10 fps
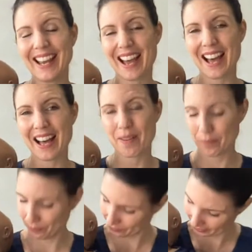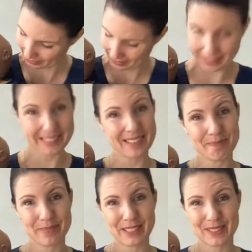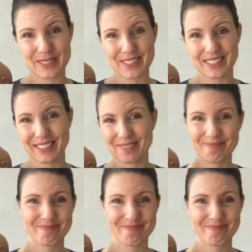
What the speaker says: Because, you know,